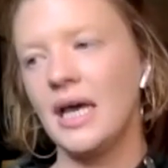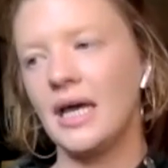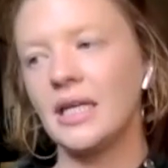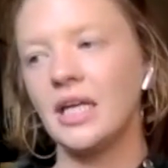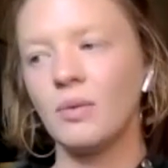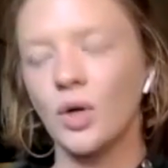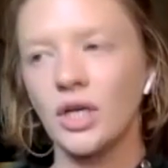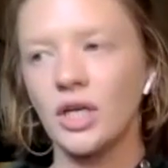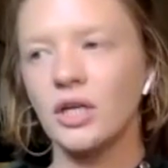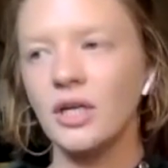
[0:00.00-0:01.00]
and getting more
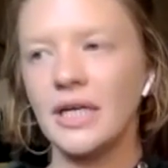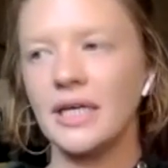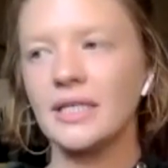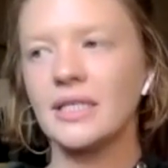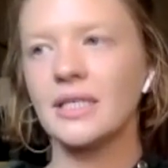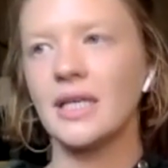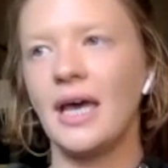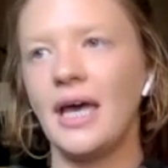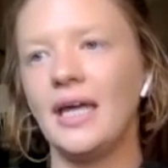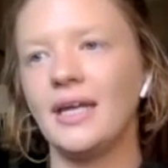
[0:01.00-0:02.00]
curious
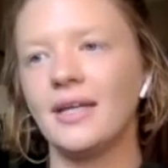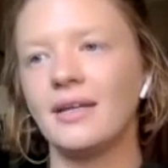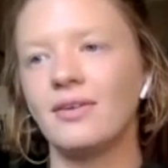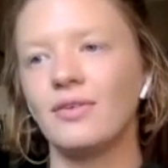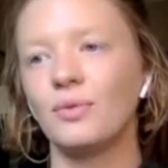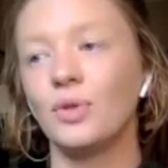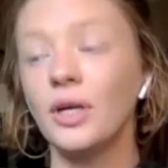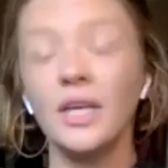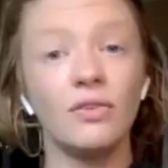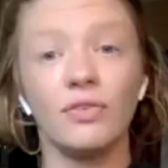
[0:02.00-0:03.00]
and
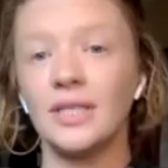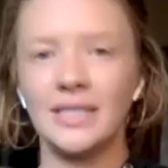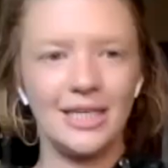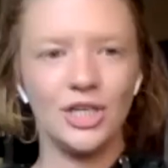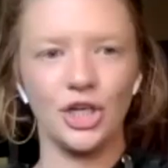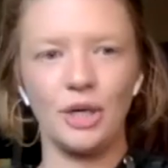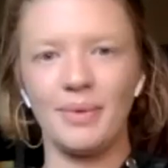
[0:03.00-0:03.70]
looking for a teacher,